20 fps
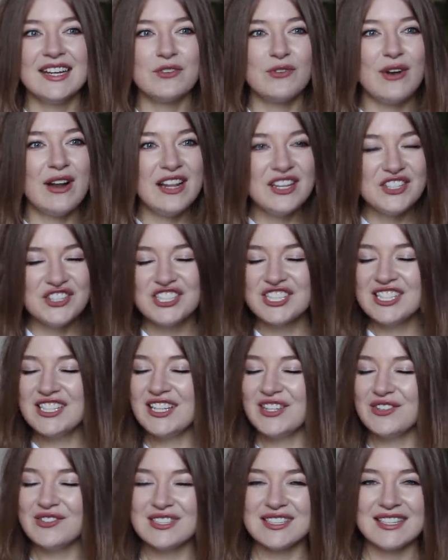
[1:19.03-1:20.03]

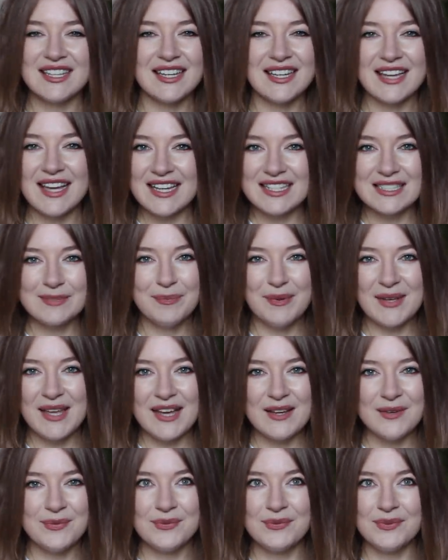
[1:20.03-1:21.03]
religiously using
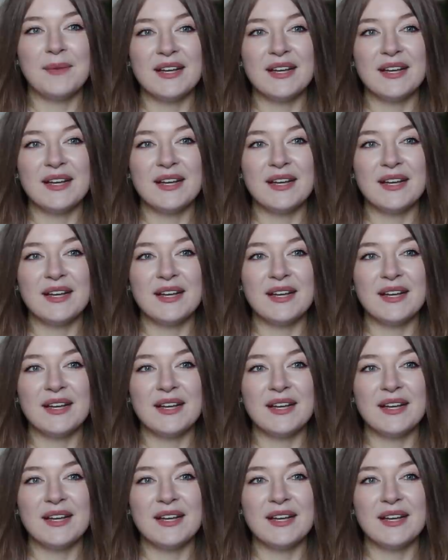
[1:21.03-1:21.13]
SPF,